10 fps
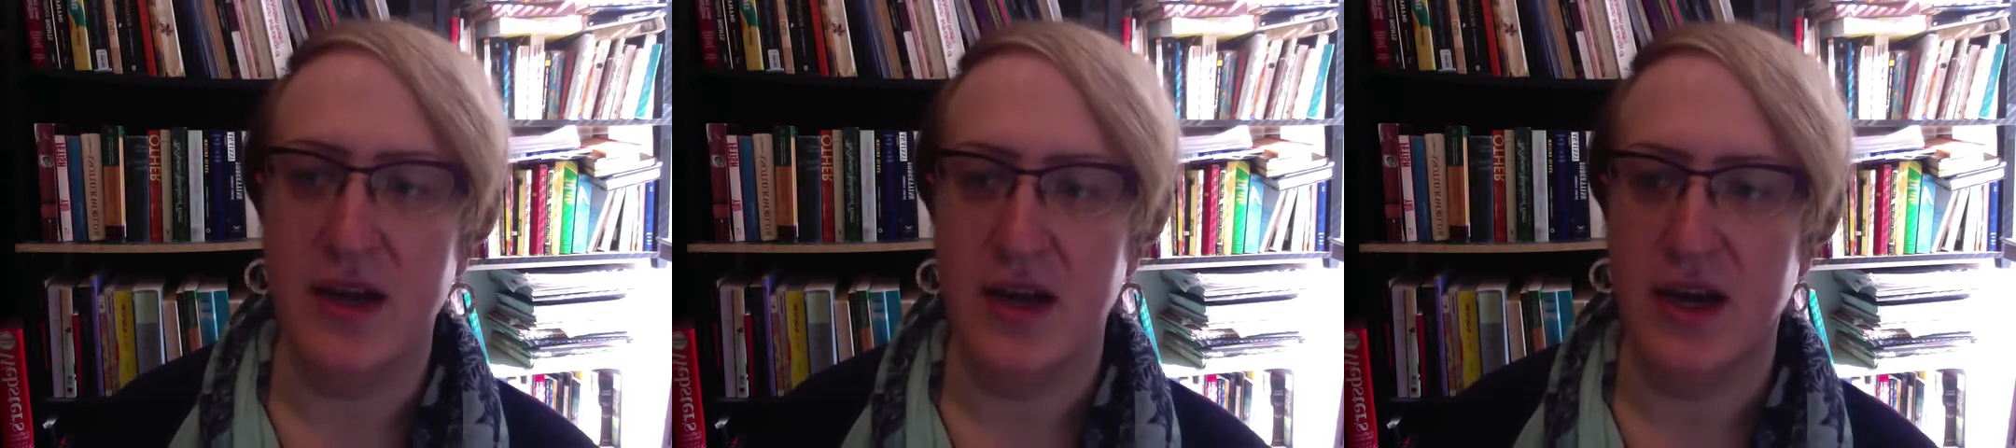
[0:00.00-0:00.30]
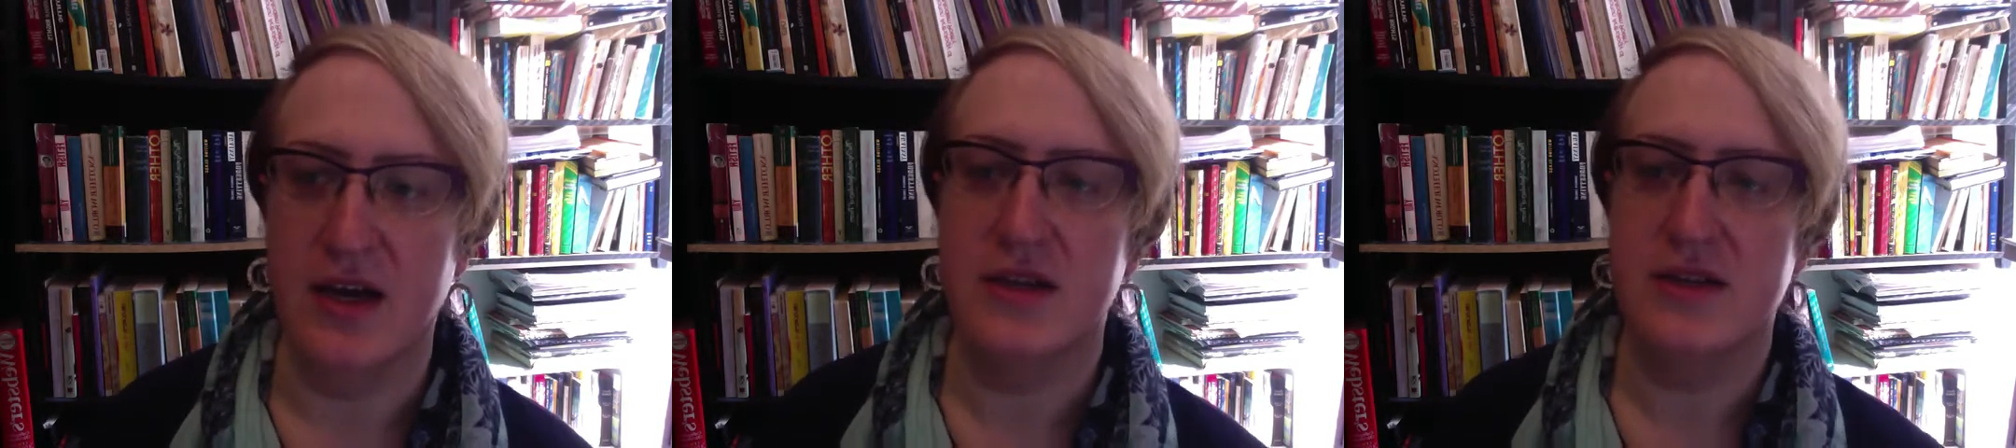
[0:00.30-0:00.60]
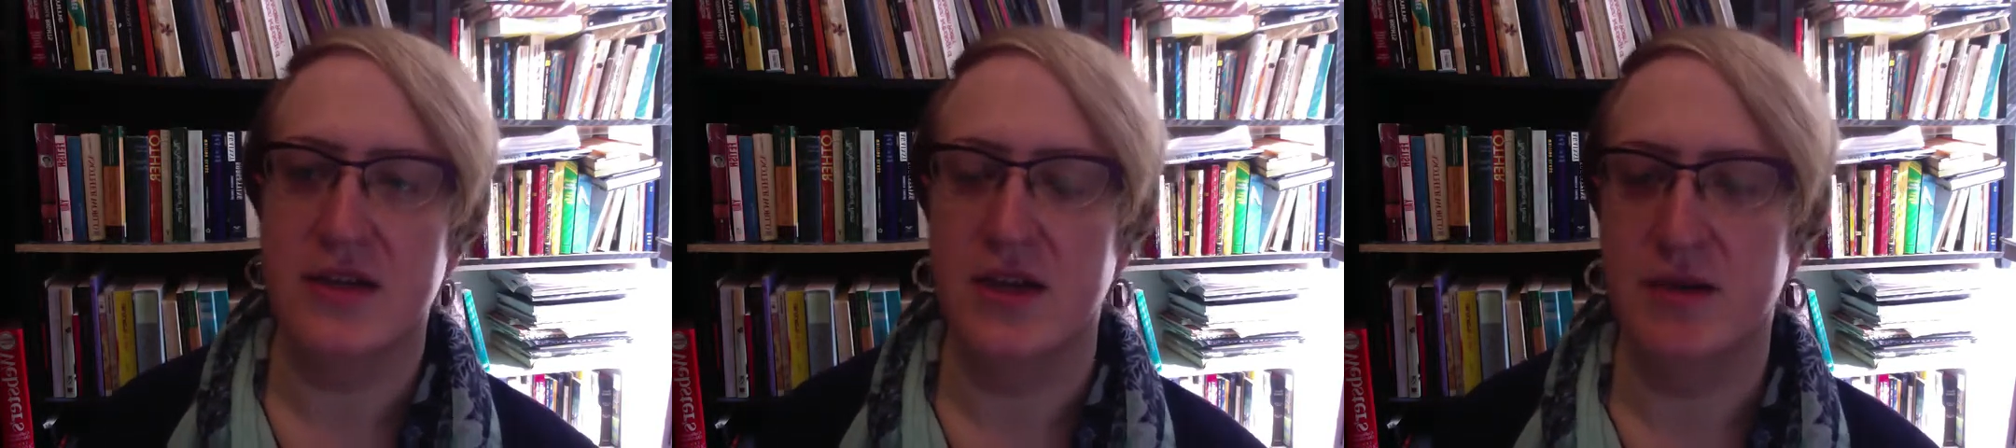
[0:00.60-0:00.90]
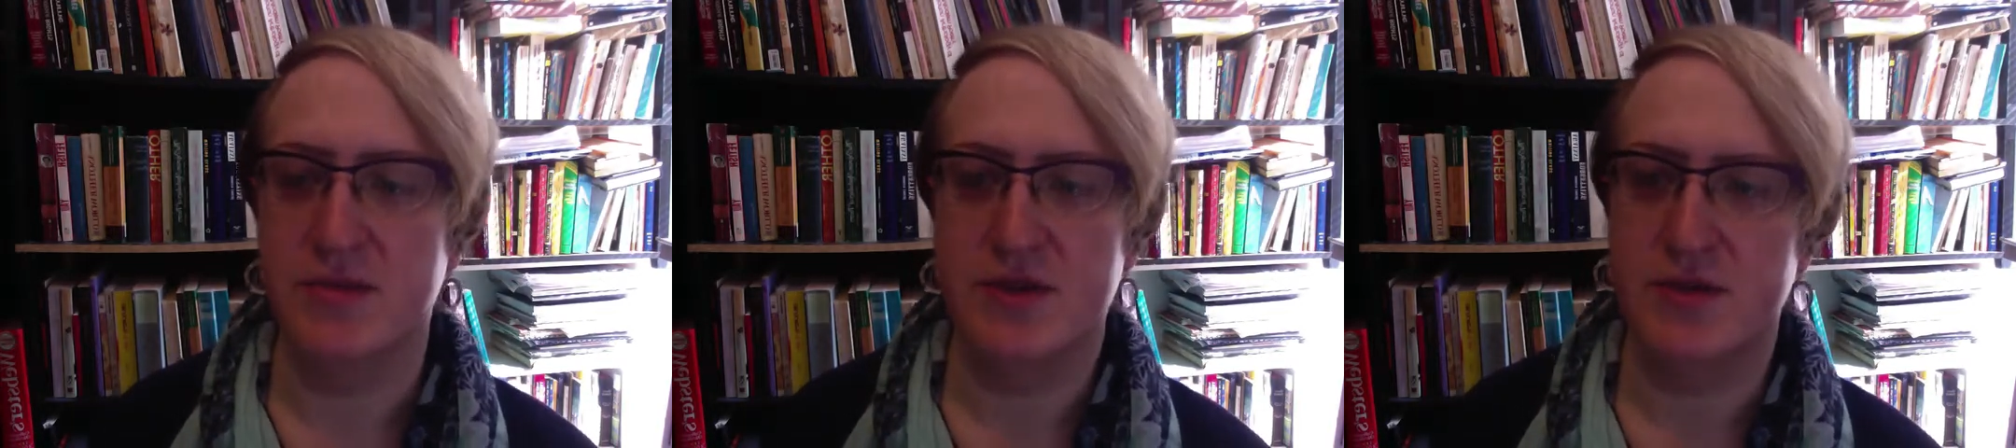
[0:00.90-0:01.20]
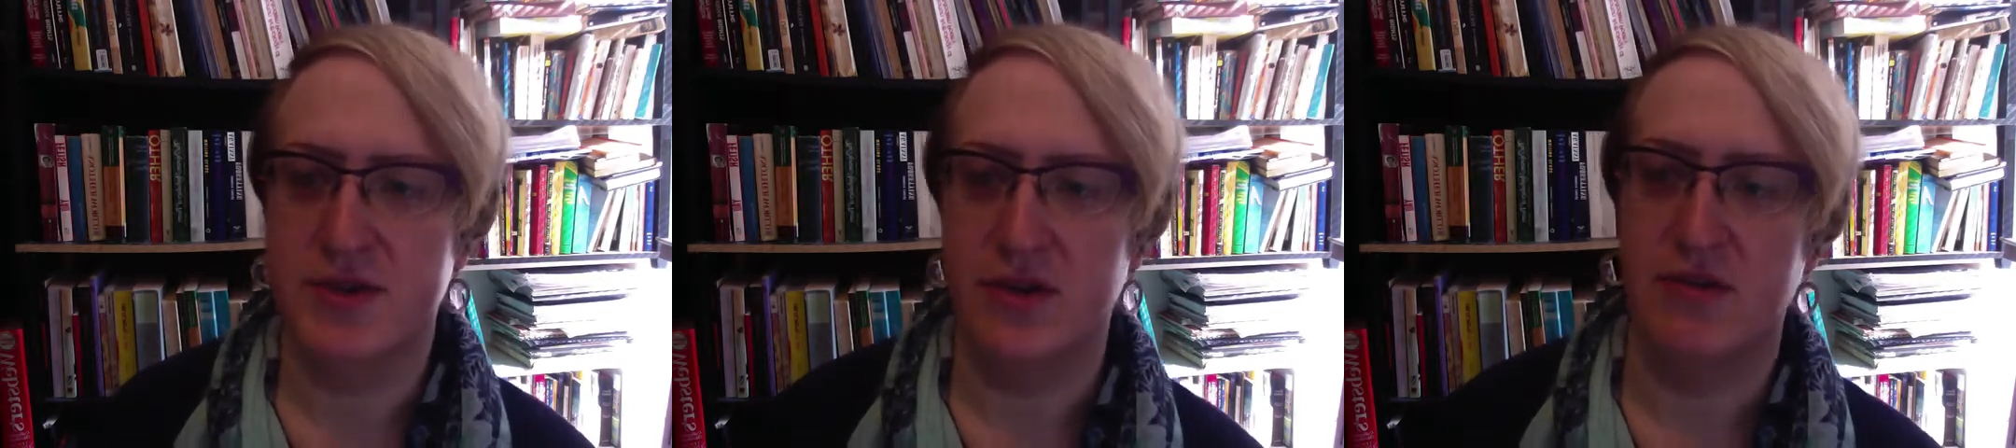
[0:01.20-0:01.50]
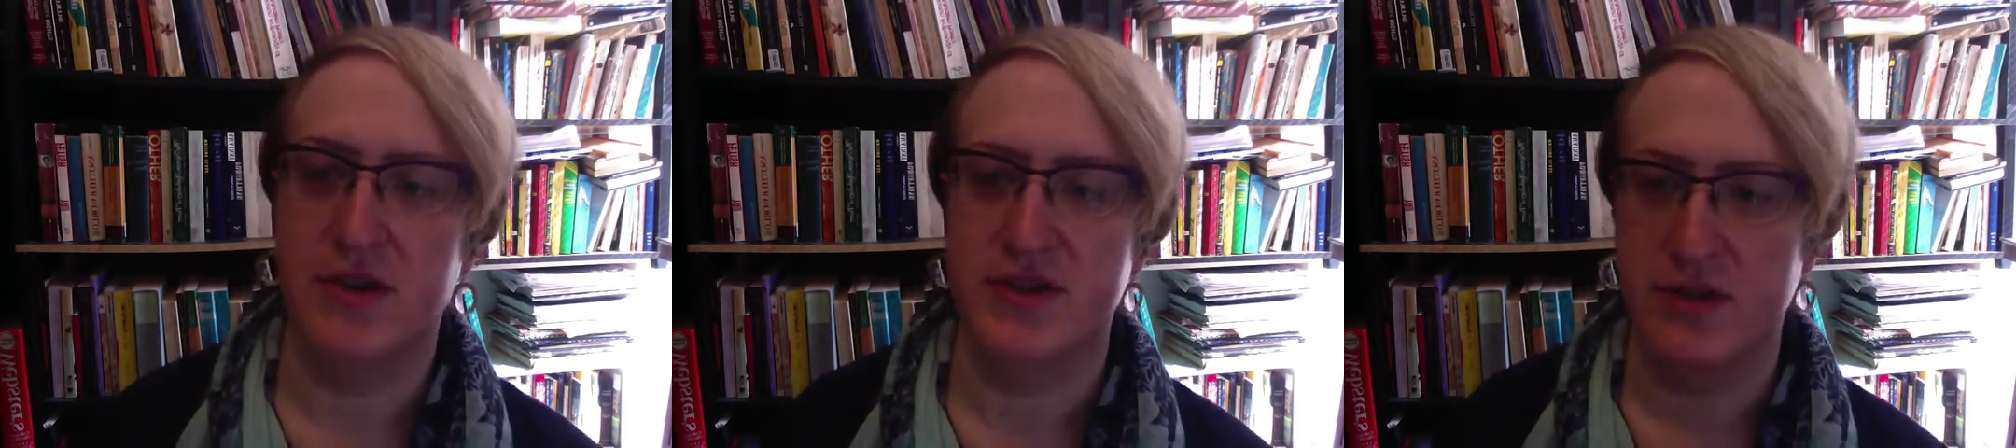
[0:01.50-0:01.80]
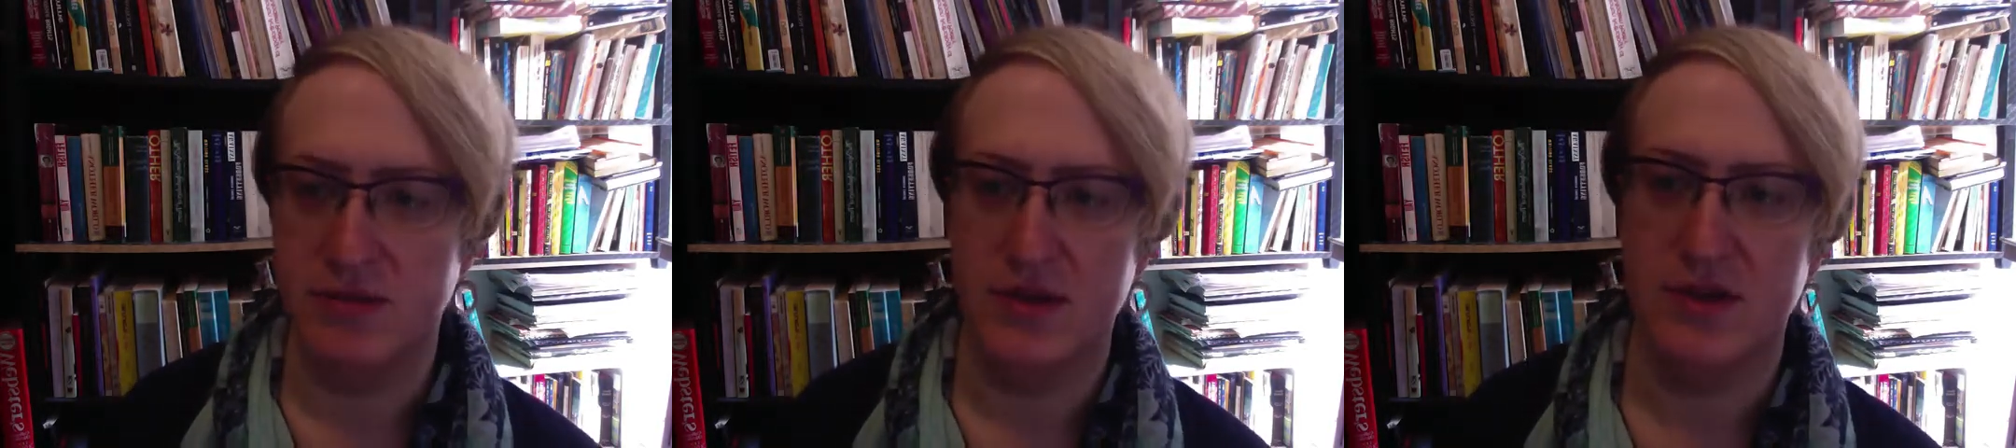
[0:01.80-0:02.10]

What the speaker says: and which was sort of also one of